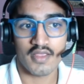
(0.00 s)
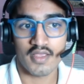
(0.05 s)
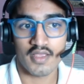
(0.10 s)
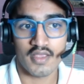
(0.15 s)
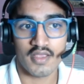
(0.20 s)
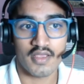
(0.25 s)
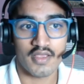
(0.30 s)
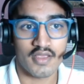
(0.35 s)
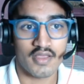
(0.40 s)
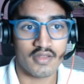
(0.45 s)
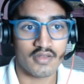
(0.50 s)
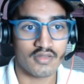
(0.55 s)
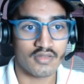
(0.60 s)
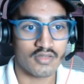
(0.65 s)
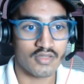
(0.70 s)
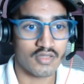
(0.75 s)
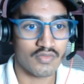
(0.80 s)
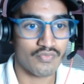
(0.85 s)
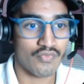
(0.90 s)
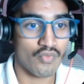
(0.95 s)

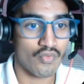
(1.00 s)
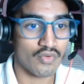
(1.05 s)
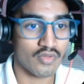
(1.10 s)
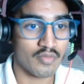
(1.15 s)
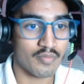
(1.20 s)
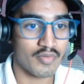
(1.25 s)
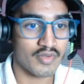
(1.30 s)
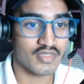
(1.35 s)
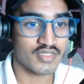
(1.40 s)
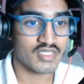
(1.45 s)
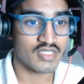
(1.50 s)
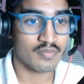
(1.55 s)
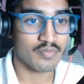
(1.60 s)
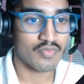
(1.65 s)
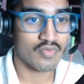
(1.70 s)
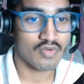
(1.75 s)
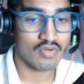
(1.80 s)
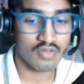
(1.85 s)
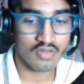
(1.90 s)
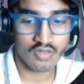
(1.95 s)
And for the
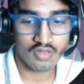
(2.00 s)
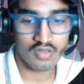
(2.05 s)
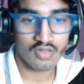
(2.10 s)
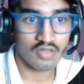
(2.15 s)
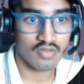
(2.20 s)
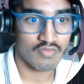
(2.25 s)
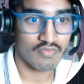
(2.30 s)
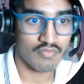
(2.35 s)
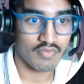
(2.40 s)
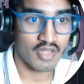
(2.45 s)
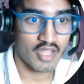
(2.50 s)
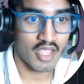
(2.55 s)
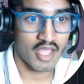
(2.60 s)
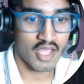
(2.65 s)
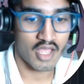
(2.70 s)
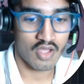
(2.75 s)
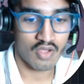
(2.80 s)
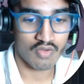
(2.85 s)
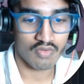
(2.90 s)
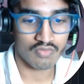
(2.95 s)
principal, we
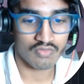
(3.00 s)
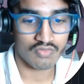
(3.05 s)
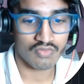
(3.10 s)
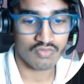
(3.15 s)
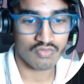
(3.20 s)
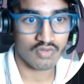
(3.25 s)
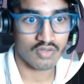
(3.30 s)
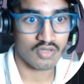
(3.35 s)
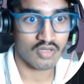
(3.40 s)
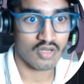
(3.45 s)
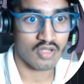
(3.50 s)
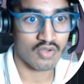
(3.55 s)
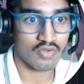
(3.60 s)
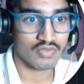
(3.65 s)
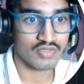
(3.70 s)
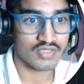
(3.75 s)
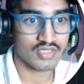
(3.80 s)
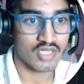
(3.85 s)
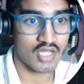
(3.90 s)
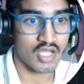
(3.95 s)
have to
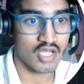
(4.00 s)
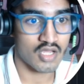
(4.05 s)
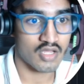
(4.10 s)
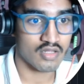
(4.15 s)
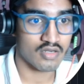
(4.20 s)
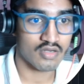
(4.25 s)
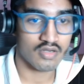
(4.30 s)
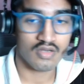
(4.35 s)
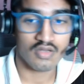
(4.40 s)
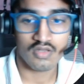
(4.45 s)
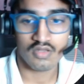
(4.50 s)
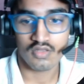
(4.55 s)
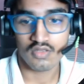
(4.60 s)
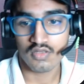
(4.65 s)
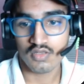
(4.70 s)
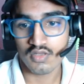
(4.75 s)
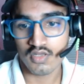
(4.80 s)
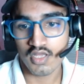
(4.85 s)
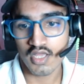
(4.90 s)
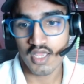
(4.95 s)
allow star
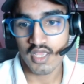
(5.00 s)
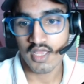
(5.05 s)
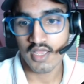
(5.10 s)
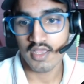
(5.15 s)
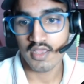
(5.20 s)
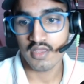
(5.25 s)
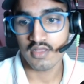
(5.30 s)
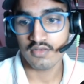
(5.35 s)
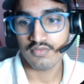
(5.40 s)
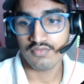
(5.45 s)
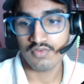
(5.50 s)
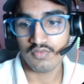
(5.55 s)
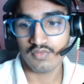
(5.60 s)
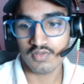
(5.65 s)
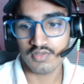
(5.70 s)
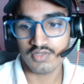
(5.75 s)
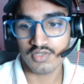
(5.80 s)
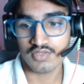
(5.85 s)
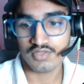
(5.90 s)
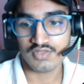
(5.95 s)
and we
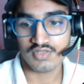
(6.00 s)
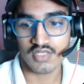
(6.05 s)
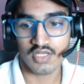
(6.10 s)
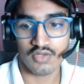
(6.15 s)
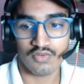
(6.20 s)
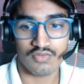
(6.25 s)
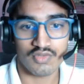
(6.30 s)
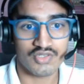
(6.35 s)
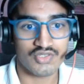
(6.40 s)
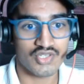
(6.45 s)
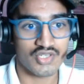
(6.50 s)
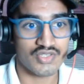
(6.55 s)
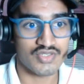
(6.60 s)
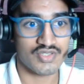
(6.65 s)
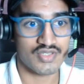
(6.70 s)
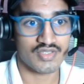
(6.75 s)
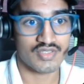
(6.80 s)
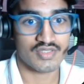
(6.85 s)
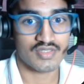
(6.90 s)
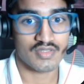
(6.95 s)
will just save the
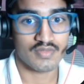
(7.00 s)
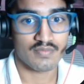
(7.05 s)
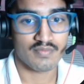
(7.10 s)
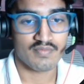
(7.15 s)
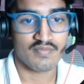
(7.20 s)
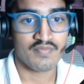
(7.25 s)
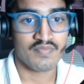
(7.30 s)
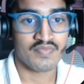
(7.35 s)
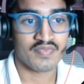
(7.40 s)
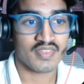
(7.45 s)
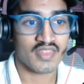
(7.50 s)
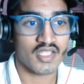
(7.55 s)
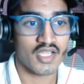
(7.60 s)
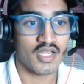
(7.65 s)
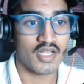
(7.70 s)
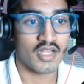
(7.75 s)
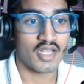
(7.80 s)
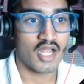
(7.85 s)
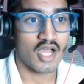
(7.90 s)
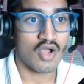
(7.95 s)
changes.
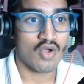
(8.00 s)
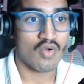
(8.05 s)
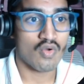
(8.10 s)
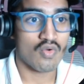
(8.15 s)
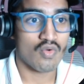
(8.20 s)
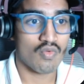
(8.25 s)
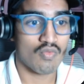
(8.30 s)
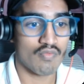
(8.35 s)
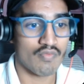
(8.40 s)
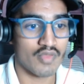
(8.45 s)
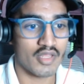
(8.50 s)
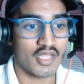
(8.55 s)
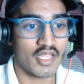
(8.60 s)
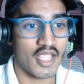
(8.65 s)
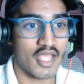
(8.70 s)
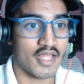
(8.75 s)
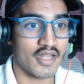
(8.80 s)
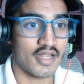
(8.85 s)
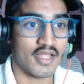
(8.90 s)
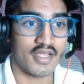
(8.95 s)
And now we
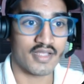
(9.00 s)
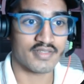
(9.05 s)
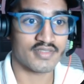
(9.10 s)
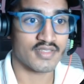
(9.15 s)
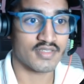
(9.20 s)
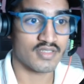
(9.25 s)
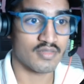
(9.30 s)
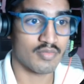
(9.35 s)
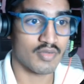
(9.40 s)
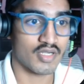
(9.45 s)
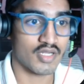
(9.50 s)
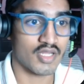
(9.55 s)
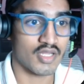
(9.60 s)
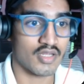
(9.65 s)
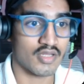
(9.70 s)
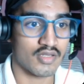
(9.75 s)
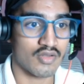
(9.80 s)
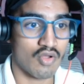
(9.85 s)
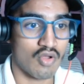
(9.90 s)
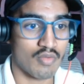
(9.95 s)
can access the
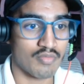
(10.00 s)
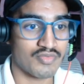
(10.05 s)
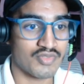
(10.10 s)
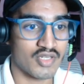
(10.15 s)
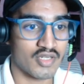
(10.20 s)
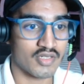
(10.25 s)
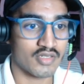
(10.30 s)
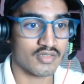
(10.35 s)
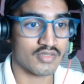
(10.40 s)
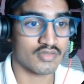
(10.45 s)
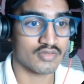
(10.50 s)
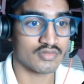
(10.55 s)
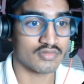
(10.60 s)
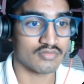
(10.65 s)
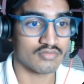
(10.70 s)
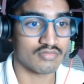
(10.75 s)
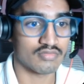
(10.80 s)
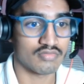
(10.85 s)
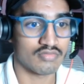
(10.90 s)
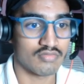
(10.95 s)
bucket object
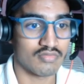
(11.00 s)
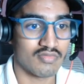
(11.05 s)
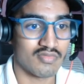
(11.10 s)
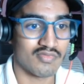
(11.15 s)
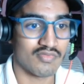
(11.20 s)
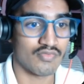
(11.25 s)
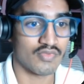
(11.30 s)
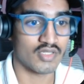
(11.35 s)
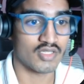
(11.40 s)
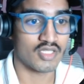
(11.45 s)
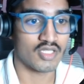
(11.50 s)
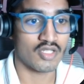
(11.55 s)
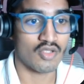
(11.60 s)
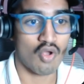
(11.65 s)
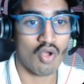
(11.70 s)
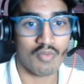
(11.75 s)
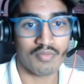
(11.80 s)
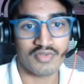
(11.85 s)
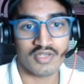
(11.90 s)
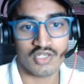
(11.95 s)
with the
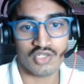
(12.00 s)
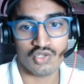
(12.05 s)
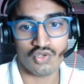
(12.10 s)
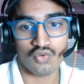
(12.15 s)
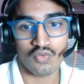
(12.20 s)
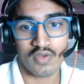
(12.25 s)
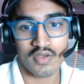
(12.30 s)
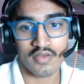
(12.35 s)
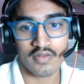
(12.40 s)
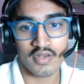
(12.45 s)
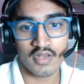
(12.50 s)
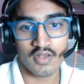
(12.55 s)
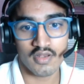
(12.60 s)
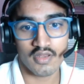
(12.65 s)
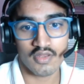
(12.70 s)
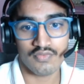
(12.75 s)
object URL.